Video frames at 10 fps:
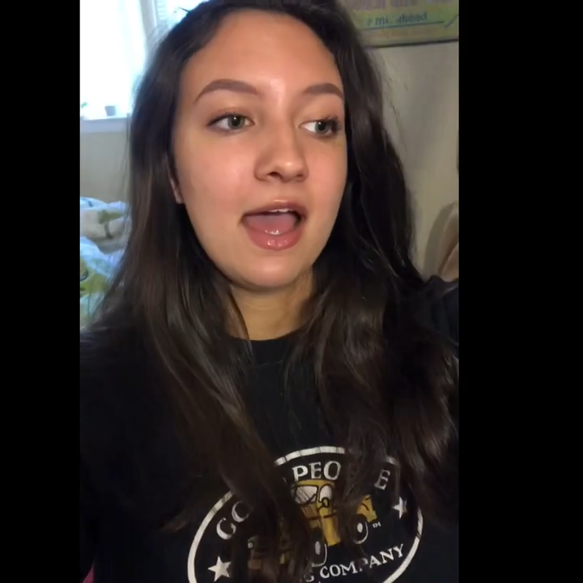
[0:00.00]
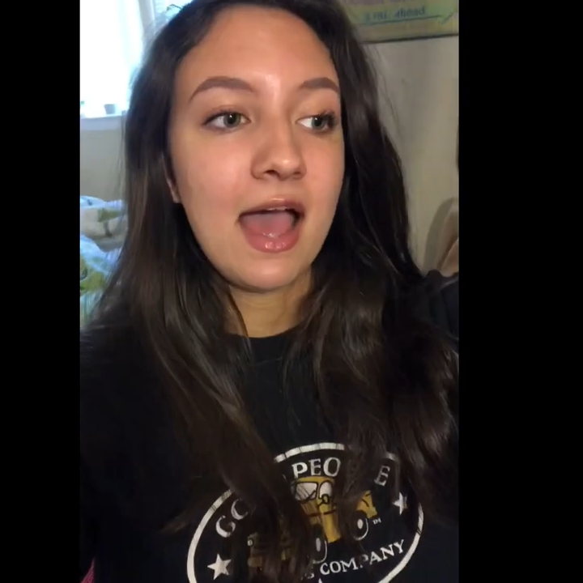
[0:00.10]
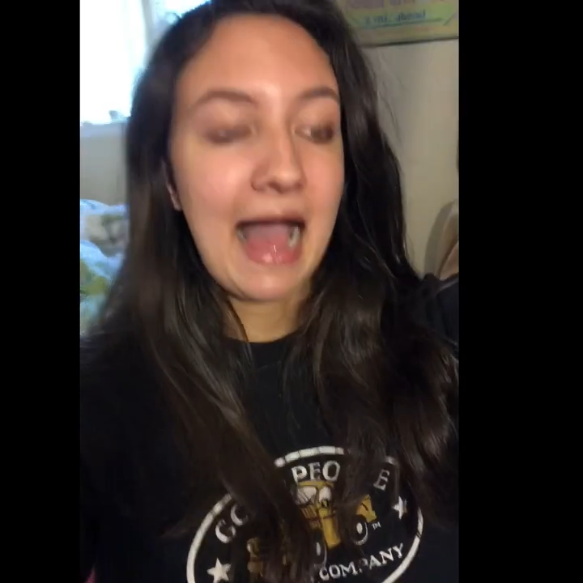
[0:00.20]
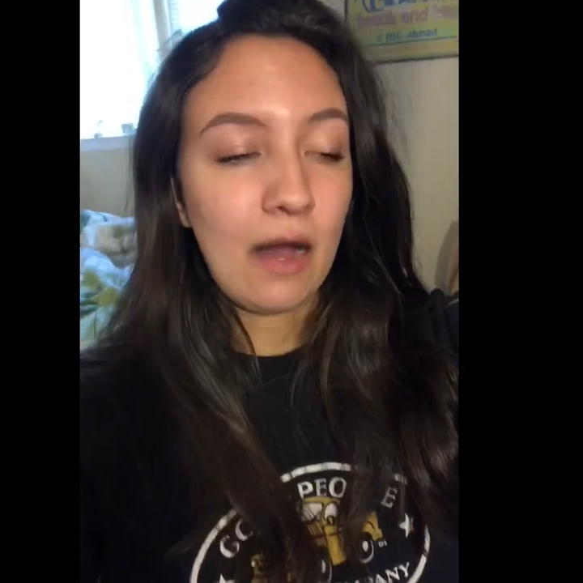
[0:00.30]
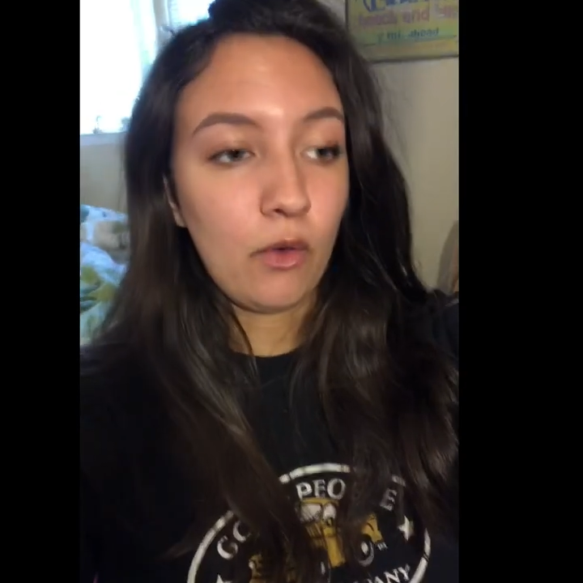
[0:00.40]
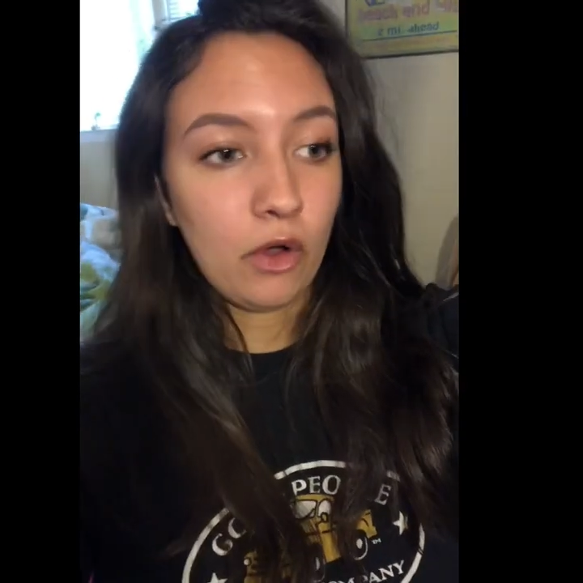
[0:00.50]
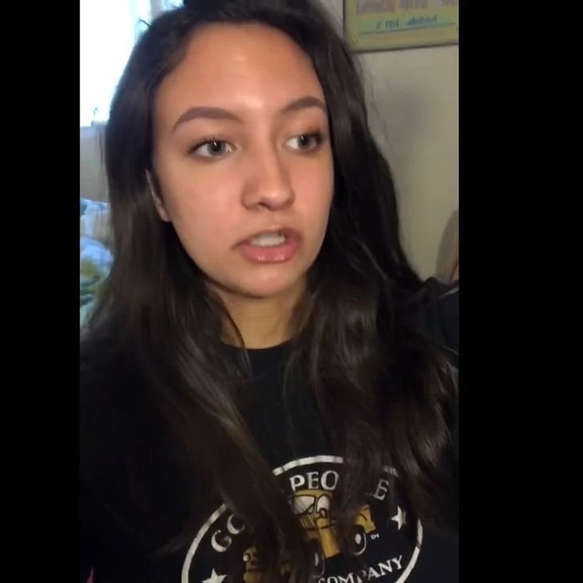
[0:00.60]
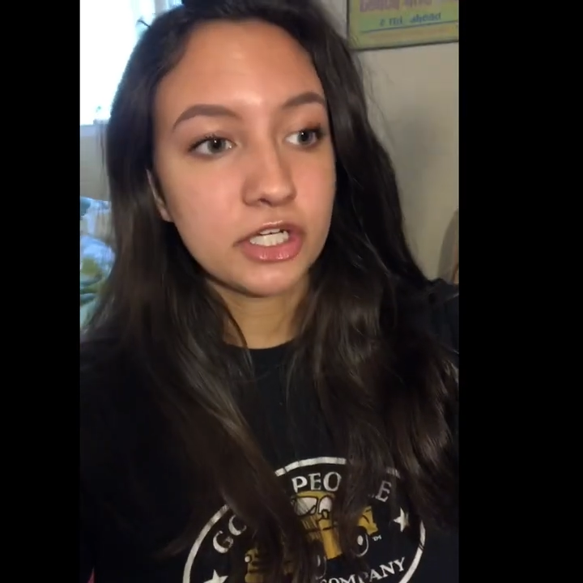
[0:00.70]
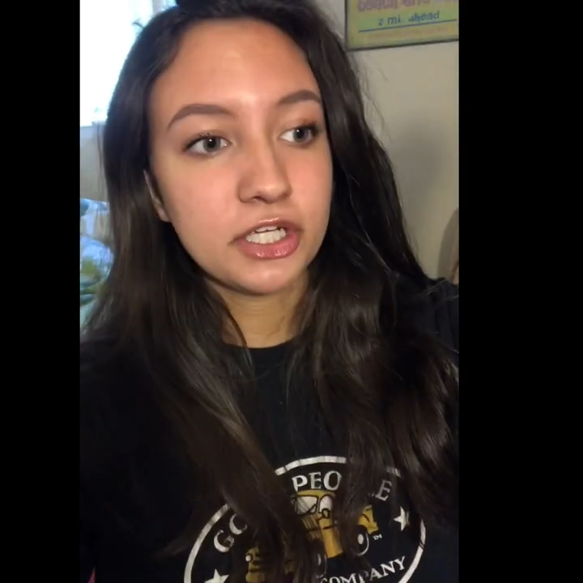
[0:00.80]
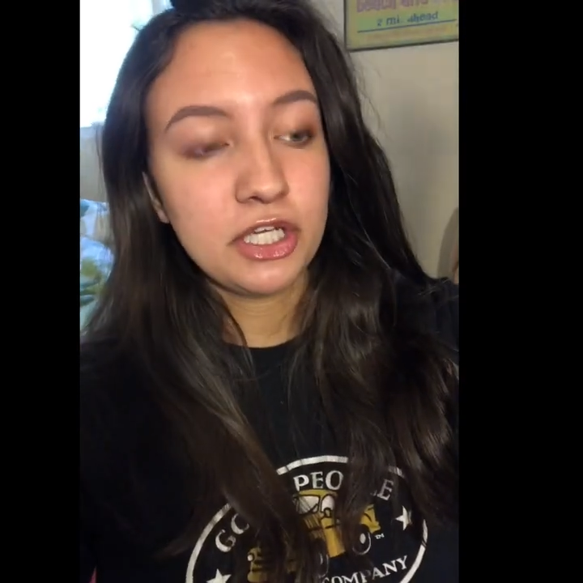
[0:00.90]
How old
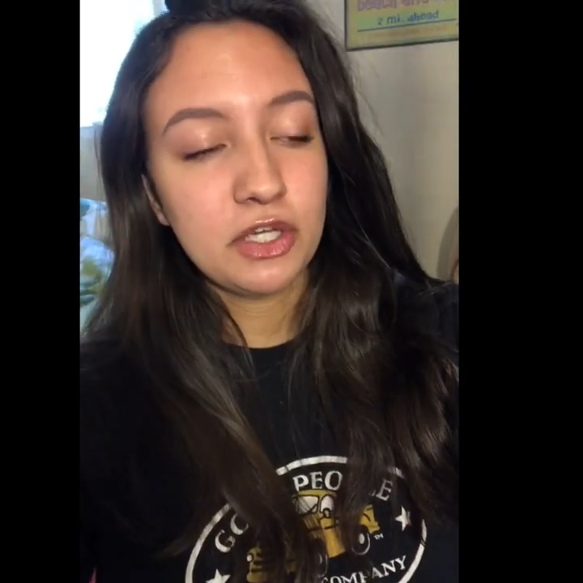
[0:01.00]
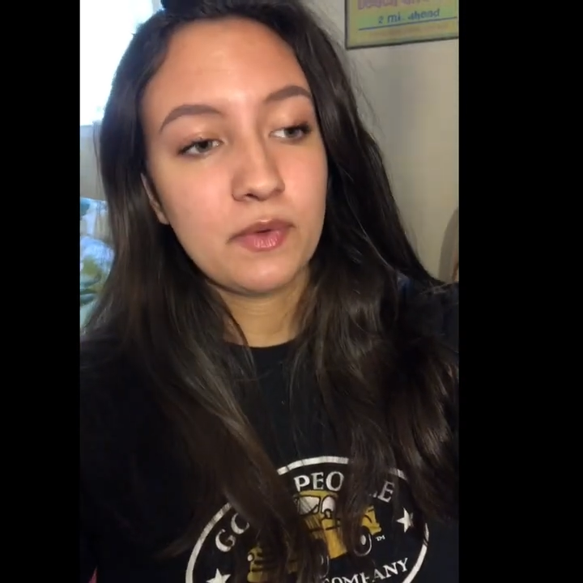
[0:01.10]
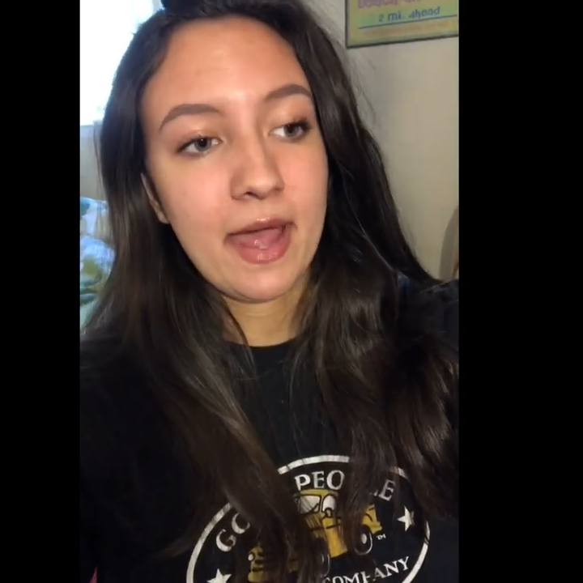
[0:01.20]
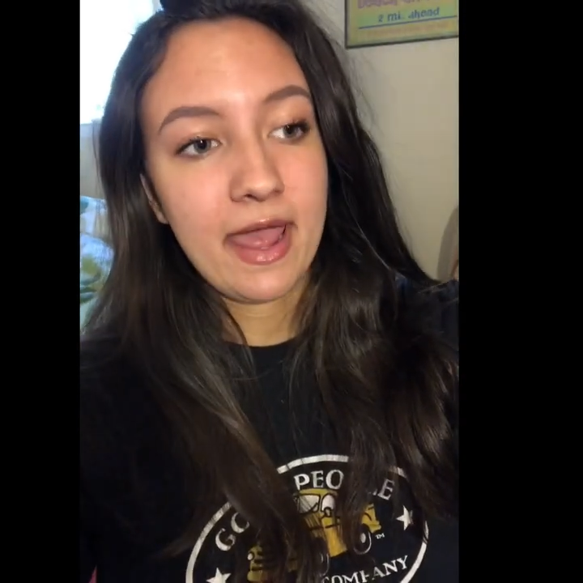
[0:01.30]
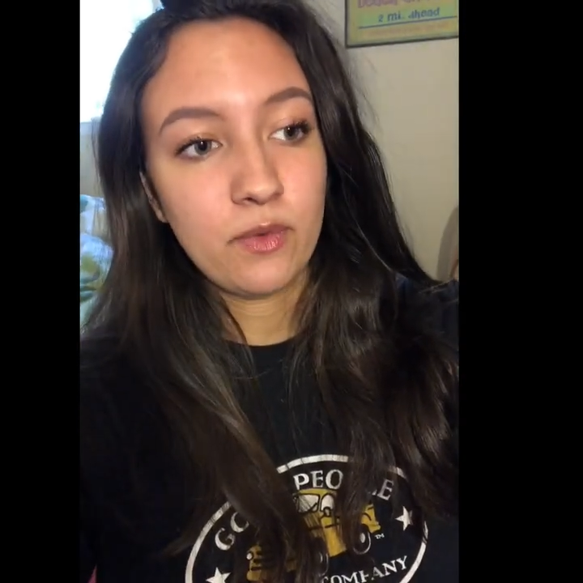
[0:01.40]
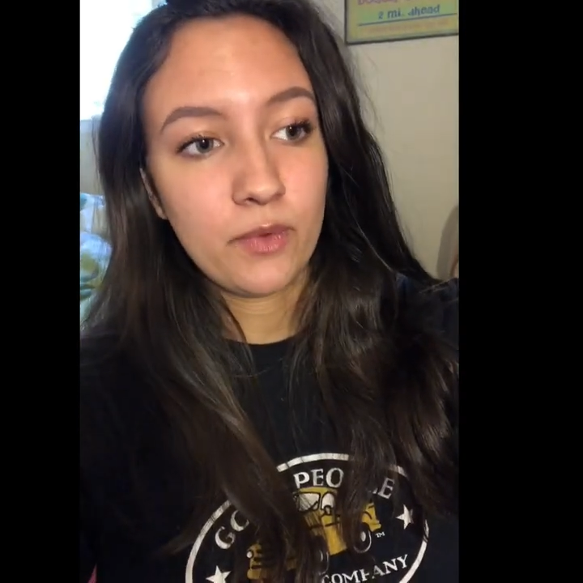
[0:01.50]
are you and